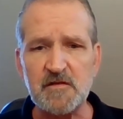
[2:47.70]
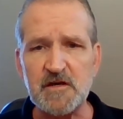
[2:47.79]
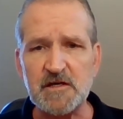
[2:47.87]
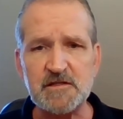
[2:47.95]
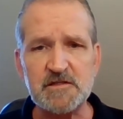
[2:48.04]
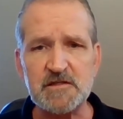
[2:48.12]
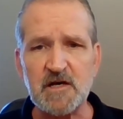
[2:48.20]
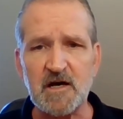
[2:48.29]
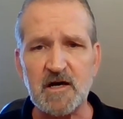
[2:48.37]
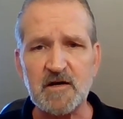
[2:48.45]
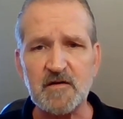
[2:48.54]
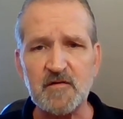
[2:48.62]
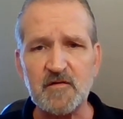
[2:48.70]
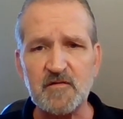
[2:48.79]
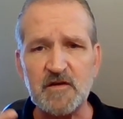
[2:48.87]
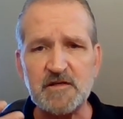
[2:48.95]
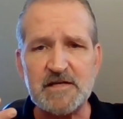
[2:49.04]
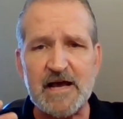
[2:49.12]
these
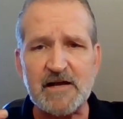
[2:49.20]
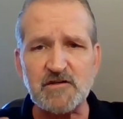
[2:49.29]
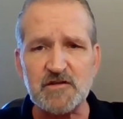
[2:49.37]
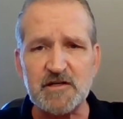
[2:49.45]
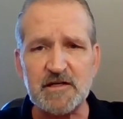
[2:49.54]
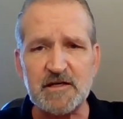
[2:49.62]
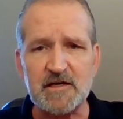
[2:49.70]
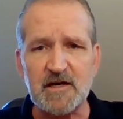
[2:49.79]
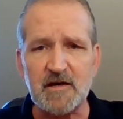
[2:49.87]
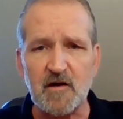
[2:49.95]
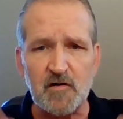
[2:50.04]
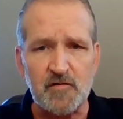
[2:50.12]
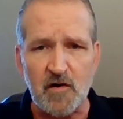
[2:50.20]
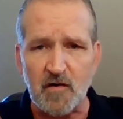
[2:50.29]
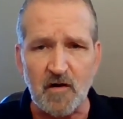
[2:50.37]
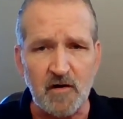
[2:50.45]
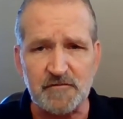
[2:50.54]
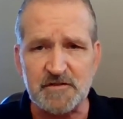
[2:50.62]
actually are
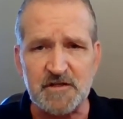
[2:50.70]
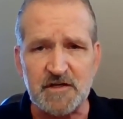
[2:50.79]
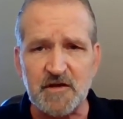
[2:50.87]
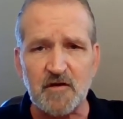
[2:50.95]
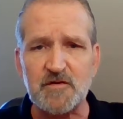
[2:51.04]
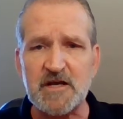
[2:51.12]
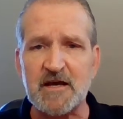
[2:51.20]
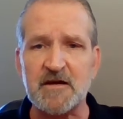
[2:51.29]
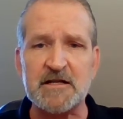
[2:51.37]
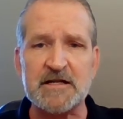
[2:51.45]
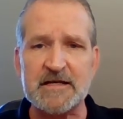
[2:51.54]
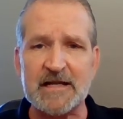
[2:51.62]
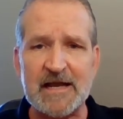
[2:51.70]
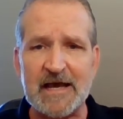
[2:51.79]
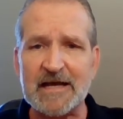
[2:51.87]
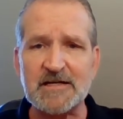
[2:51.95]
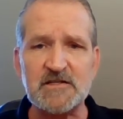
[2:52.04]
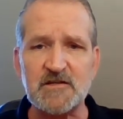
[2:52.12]
nerves that go down and
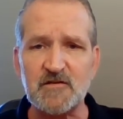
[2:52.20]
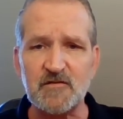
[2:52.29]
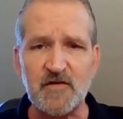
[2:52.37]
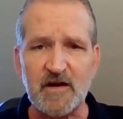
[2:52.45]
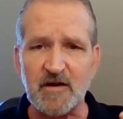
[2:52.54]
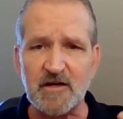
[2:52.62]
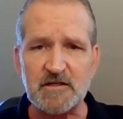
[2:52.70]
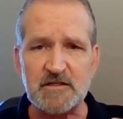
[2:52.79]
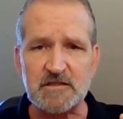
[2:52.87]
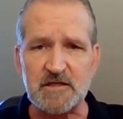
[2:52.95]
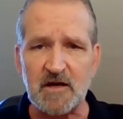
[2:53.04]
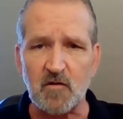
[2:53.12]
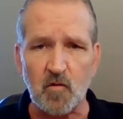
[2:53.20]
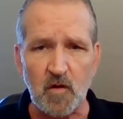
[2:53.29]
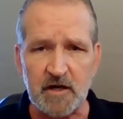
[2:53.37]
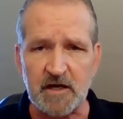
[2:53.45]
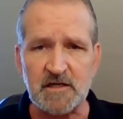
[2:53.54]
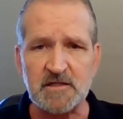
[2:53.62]
connect to various
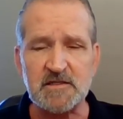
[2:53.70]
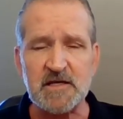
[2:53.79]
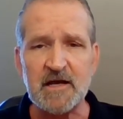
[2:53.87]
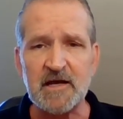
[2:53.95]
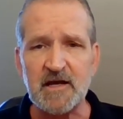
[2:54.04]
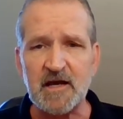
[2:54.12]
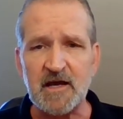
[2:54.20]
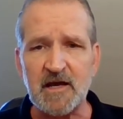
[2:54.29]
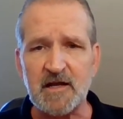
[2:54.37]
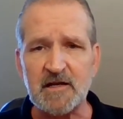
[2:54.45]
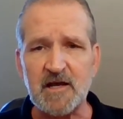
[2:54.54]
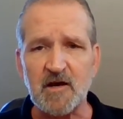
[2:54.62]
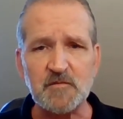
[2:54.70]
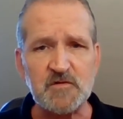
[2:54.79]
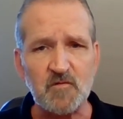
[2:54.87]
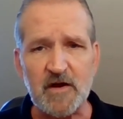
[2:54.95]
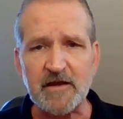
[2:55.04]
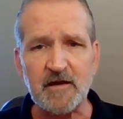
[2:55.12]
organs and help
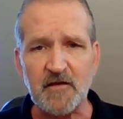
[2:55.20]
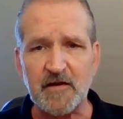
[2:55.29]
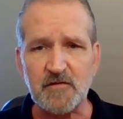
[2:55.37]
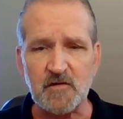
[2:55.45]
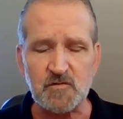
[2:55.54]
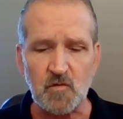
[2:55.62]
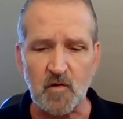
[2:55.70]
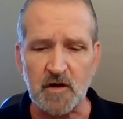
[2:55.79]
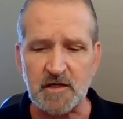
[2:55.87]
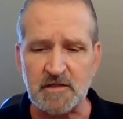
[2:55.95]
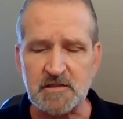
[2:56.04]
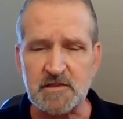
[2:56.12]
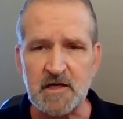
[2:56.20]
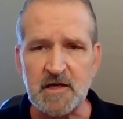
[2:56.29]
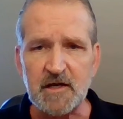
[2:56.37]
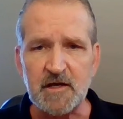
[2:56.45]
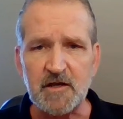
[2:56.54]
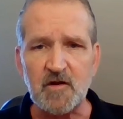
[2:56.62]
to regulate those organs.
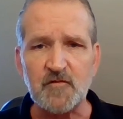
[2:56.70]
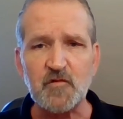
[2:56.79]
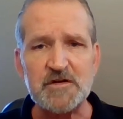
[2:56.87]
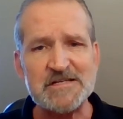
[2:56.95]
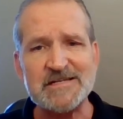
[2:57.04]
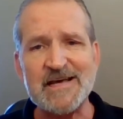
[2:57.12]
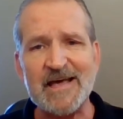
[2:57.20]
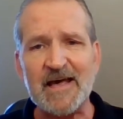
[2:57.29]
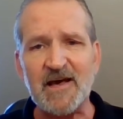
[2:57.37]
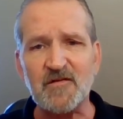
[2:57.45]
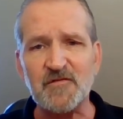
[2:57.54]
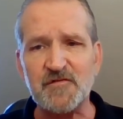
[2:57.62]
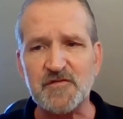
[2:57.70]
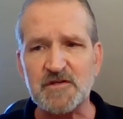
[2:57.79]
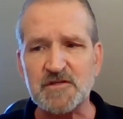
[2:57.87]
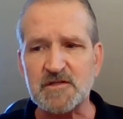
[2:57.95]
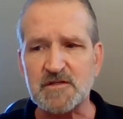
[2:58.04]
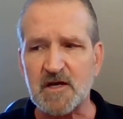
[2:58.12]
You know, if we didn't have
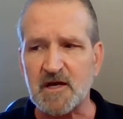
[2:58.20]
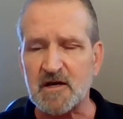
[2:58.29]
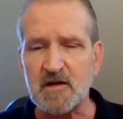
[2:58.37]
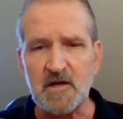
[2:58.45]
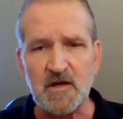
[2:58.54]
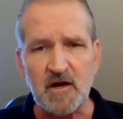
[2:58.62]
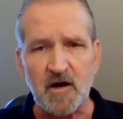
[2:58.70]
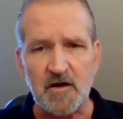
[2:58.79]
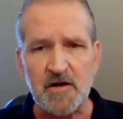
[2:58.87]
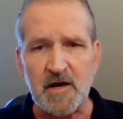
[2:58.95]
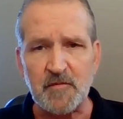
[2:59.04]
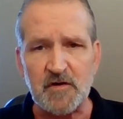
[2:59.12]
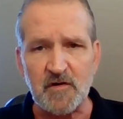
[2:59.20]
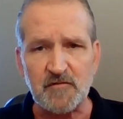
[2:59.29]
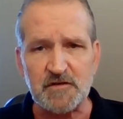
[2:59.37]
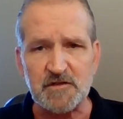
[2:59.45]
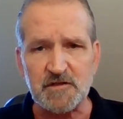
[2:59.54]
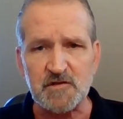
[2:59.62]
this autonomic
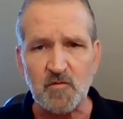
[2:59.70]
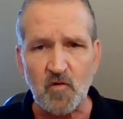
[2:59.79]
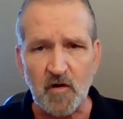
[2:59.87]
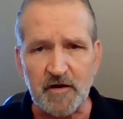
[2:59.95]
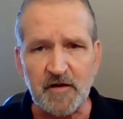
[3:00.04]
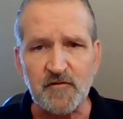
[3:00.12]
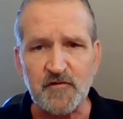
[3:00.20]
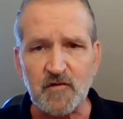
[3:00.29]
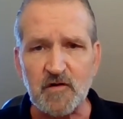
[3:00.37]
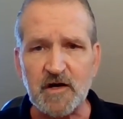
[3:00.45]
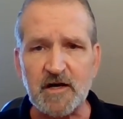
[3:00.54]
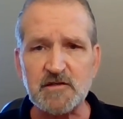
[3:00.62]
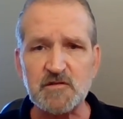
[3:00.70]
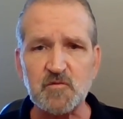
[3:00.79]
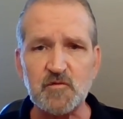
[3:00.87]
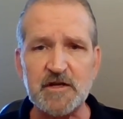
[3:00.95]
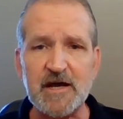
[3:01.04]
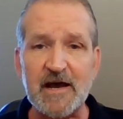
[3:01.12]
nervous system working for us,
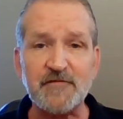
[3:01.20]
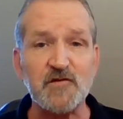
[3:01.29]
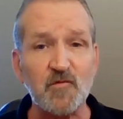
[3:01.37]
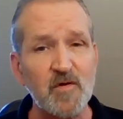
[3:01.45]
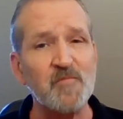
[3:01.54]
we'd have to